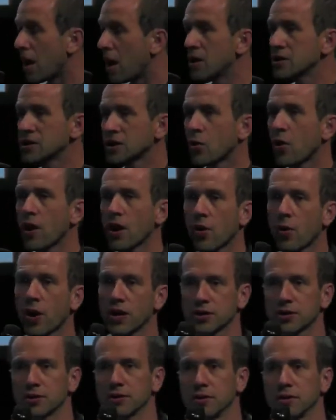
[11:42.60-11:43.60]
Ask great
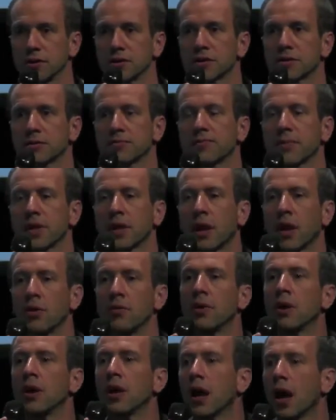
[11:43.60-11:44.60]
questions. You
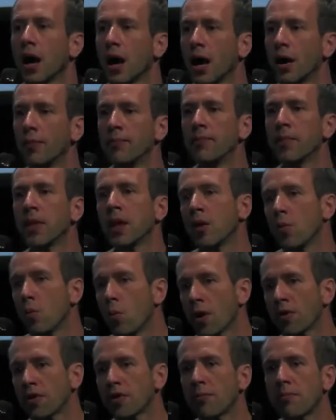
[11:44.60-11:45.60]
know,
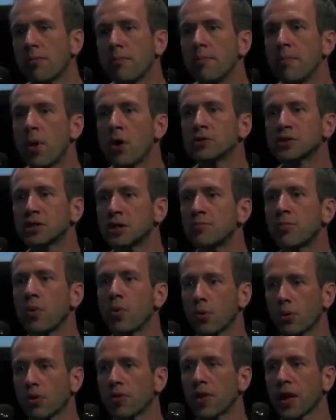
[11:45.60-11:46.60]
one of the most
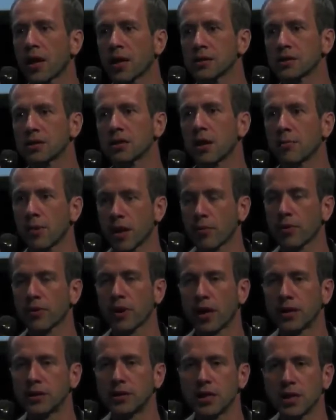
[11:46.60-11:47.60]
important things in coming up with
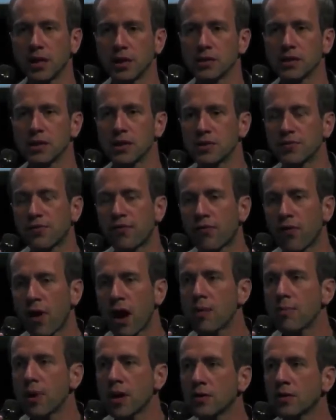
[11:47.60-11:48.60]
ideas is
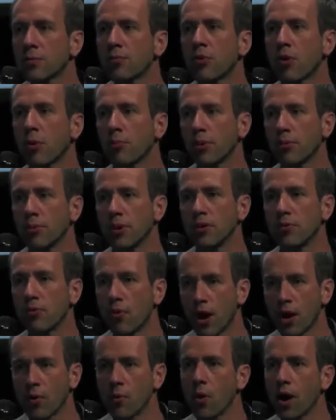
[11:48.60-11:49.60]
framing the problem in the
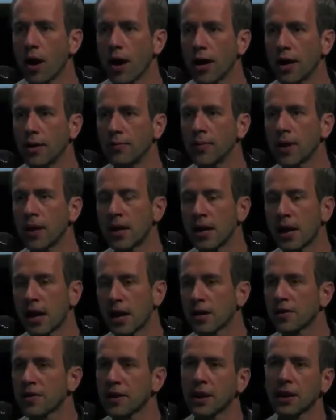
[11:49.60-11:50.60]
right way.
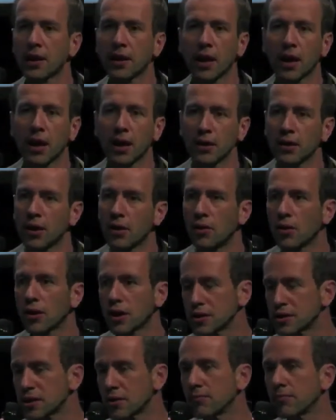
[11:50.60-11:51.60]
And I think, you know, look
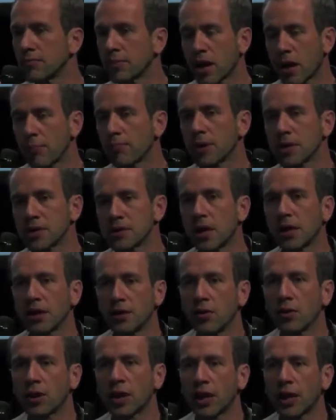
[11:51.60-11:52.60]
at some companies like
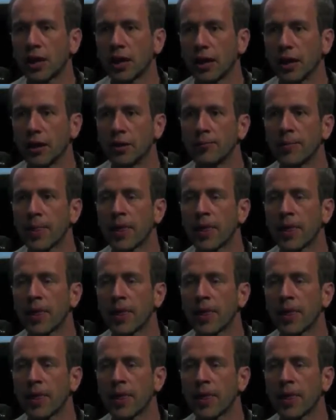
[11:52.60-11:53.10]
Nokia.